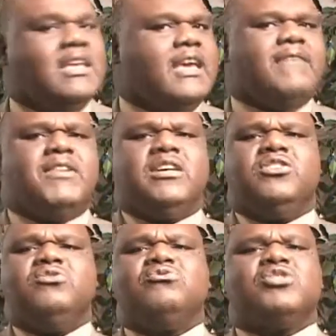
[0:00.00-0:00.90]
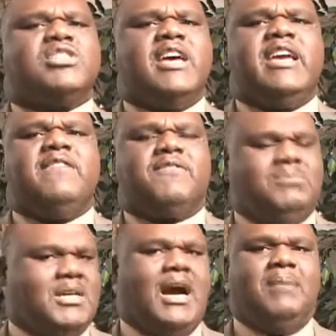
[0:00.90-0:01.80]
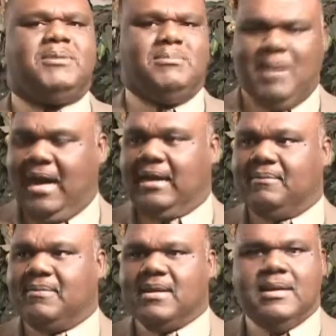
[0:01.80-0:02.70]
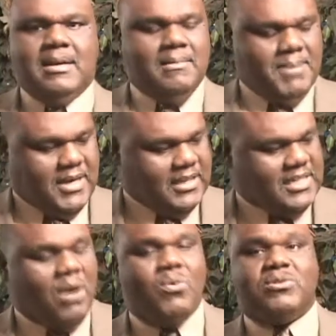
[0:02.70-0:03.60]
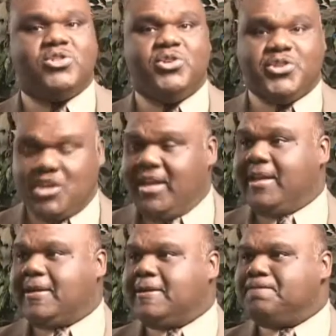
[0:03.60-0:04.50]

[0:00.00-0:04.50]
Give it a new slate from top to bottom. Because I want you to think,